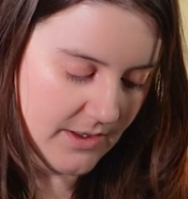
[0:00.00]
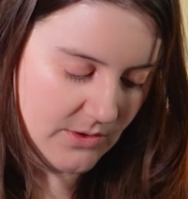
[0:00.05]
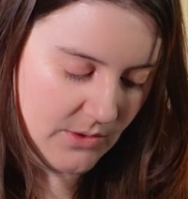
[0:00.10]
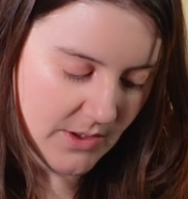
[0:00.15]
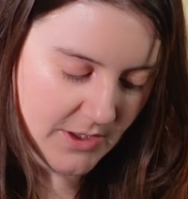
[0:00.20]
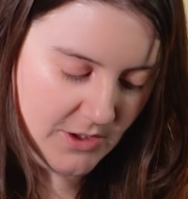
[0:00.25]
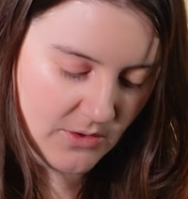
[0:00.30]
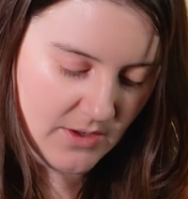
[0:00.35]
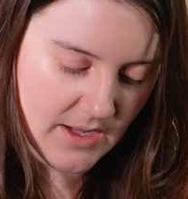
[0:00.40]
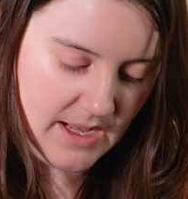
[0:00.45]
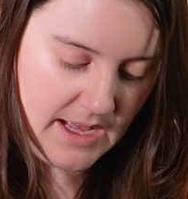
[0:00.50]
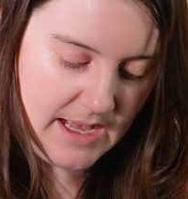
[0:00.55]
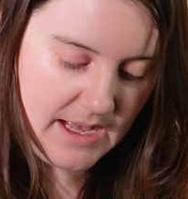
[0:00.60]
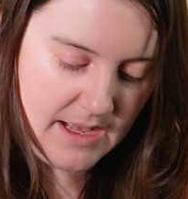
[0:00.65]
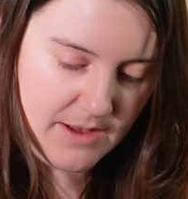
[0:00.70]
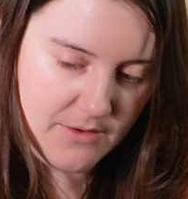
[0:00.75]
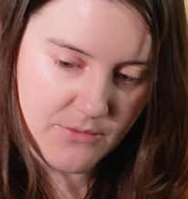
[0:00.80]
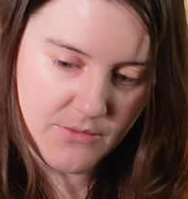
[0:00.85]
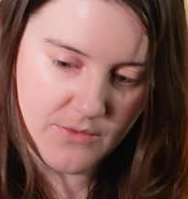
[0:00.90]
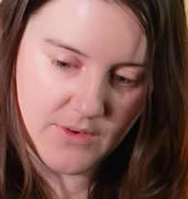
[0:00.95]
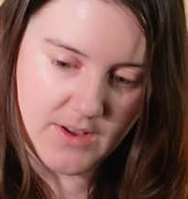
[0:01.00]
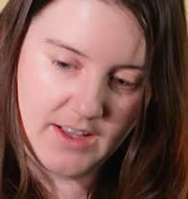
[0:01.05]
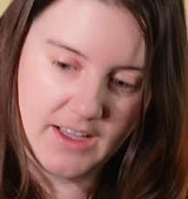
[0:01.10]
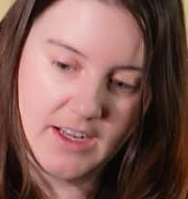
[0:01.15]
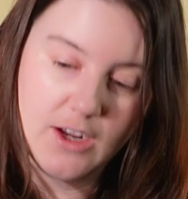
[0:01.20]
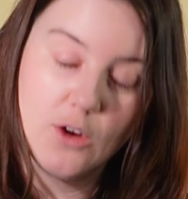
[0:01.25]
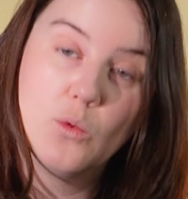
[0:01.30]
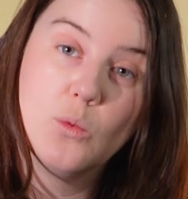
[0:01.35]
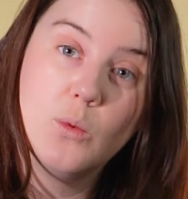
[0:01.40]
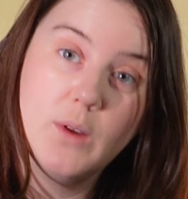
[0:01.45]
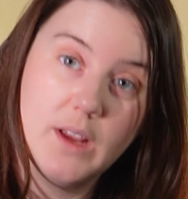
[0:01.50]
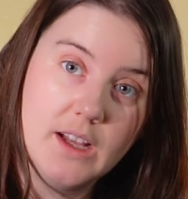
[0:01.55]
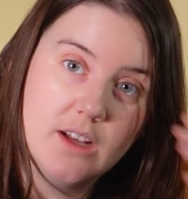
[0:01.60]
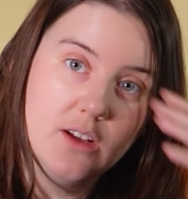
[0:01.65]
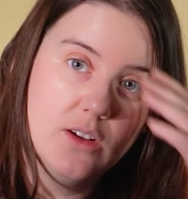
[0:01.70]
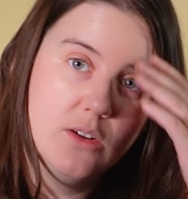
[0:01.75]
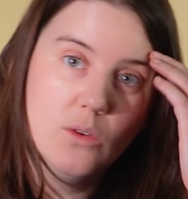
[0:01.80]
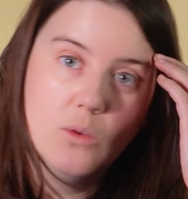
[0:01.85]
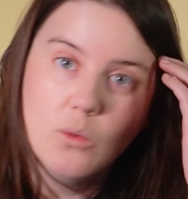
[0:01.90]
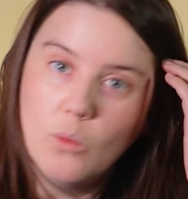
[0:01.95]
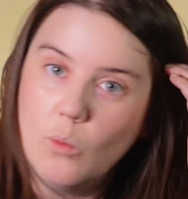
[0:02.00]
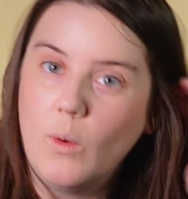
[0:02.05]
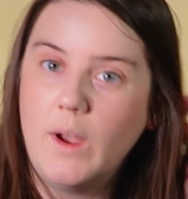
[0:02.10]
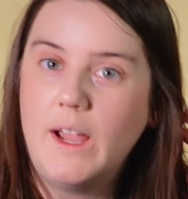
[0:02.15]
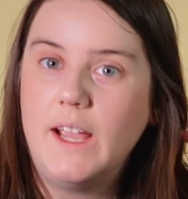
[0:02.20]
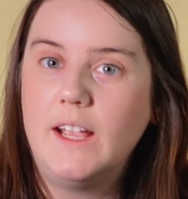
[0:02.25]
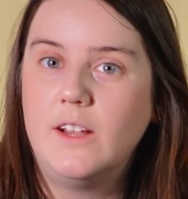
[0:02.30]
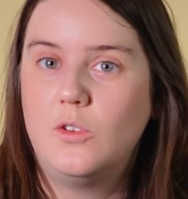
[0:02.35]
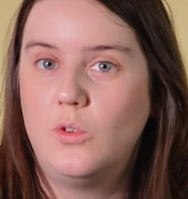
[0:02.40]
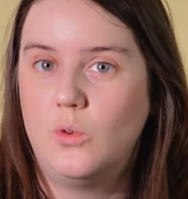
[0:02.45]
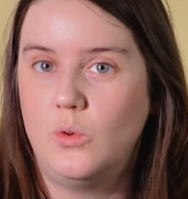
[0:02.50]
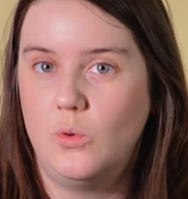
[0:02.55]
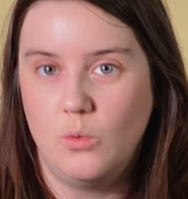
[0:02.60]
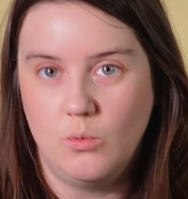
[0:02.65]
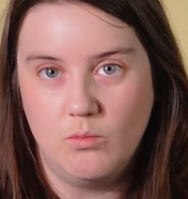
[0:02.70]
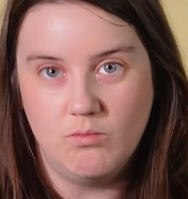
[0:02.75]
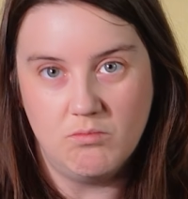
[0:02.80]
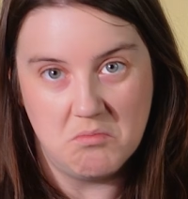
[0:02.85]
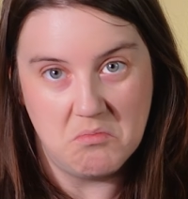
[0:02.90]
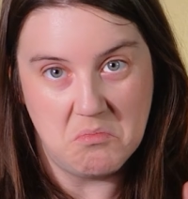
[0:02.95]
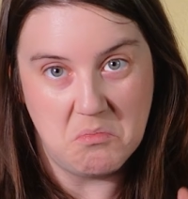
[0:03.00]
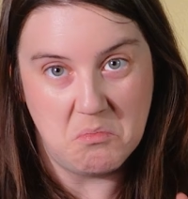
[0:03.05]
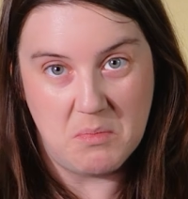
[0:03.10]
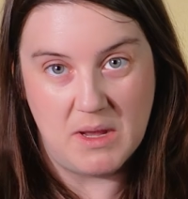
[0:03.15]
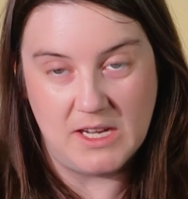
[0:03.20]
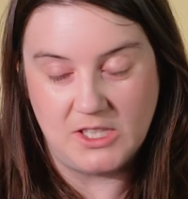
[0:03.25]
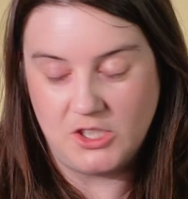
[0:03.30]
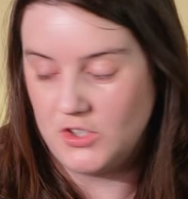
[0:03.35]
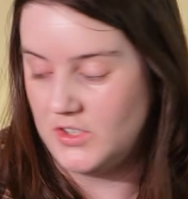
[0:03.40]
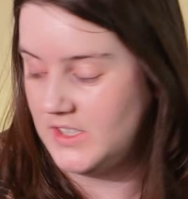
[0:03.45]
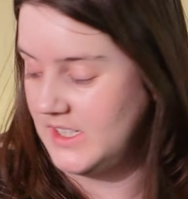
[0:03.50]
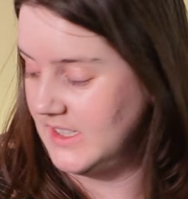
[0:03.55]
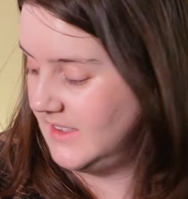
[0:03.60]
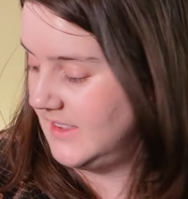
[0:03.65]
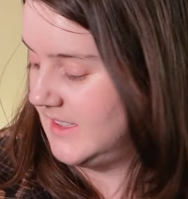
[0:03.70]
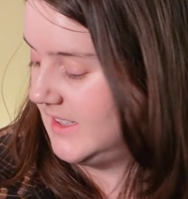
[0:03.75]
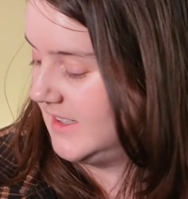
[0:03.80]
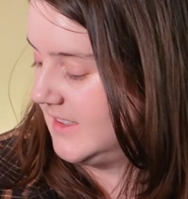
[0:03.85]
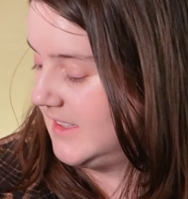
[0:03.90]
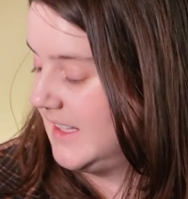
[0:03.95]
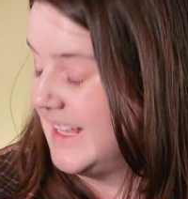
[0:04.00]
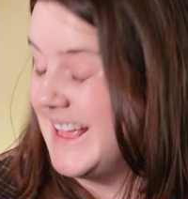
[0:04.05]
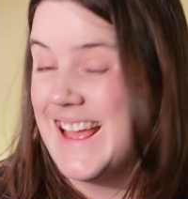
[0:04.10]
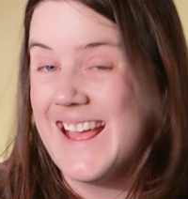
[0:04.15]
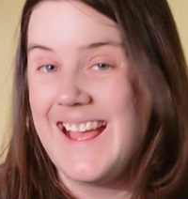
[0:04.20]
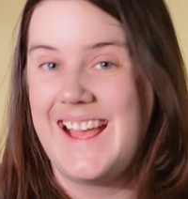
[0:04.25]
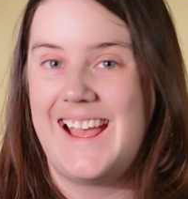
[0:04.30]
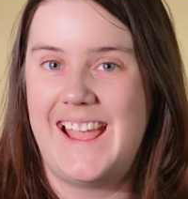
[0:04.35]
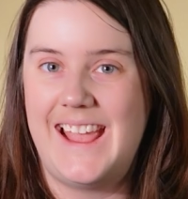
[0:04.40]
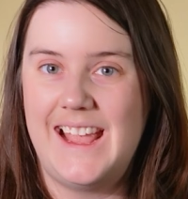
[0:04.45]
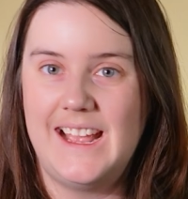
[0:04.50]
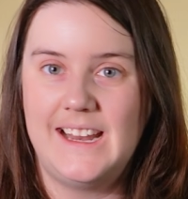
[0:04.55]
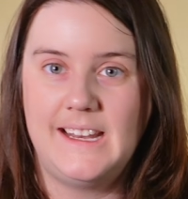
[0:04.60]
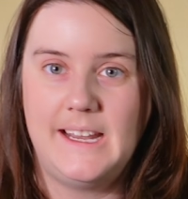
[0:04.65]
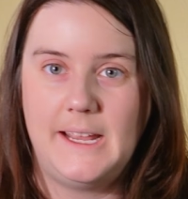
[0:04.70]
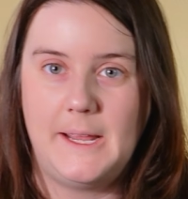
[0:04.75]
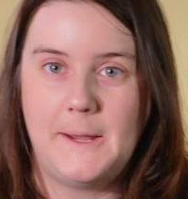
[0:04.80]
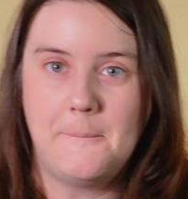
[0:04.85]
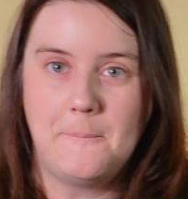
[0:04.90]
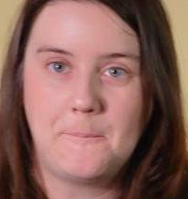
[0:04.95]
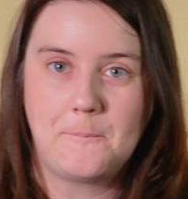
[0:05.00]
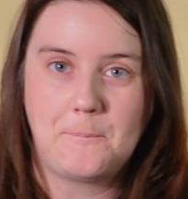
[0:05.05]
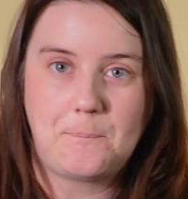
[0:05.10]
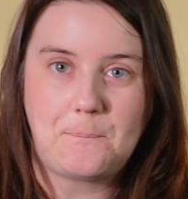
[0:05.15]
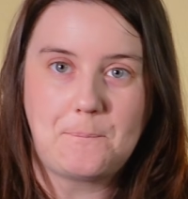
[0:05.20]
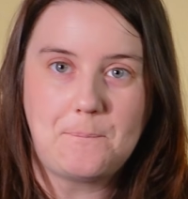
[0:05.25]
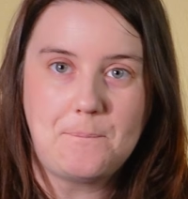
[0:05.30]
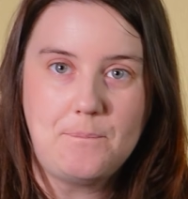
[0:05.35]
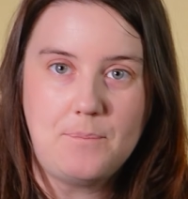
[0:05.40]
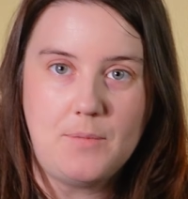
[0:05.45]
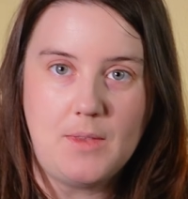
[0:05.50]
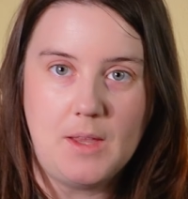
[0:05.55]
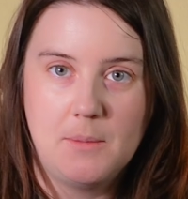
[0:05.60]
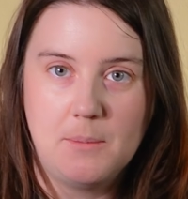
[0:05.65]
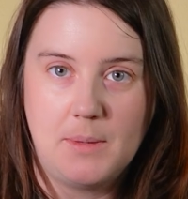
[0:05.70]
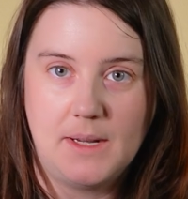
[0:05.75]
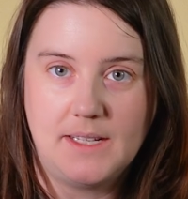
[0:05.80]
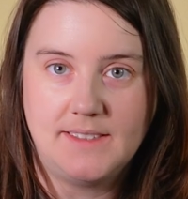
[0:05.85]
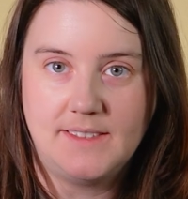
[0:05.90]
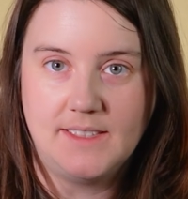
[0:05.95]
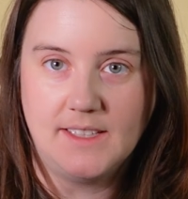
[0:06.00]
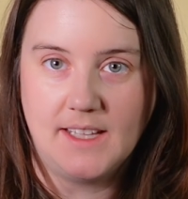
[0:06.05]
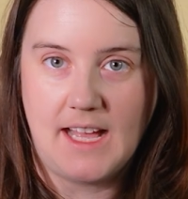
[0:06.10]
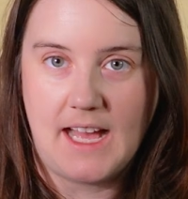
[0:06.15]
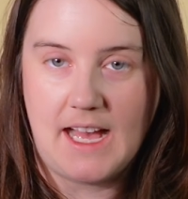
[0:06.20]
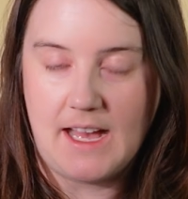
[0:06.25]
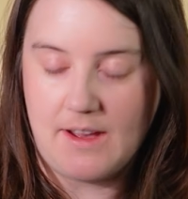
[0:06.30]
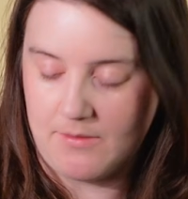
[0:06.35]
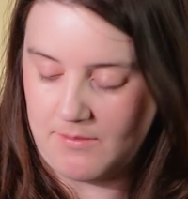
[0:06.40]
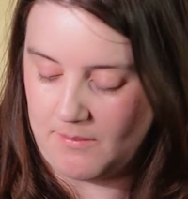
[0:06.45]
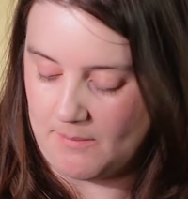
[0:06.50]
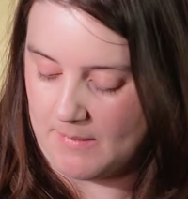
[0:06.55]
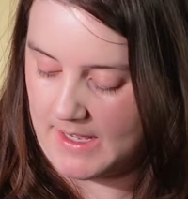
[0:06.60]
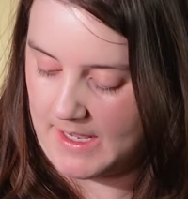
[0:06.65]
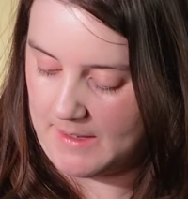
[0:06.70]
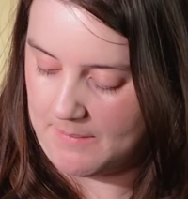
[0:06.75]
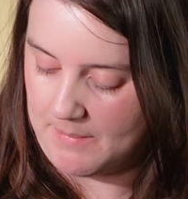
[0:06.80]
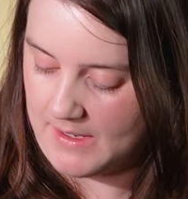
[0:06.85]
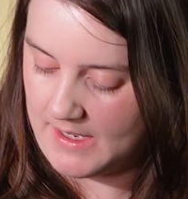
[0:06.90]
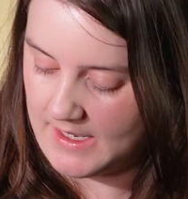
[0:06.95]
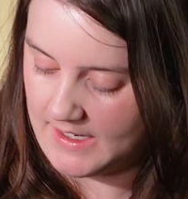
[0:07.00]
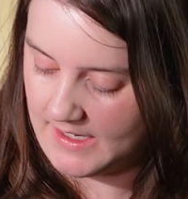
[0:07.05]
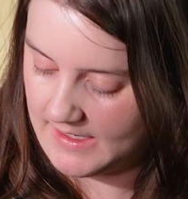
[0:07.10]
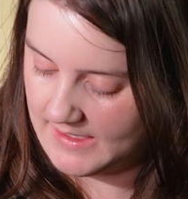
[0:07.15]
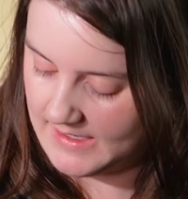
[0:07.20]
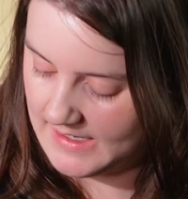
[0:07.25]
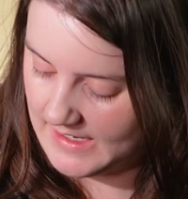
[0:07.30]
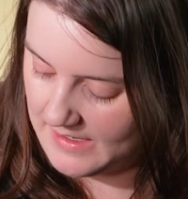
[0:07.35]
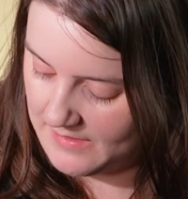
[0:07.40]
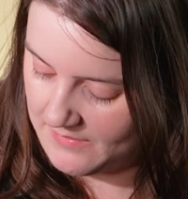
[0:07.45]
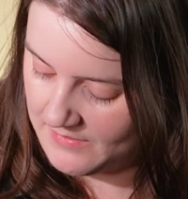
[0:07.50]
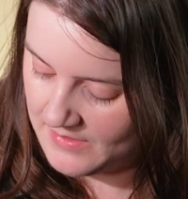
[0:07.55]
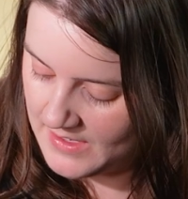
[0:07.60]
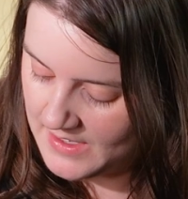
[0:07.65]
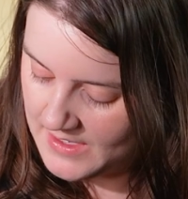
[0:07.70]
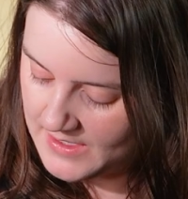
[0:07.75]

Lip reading: So I don't have like a real way to measure distance handy, but I still have my pocket knife.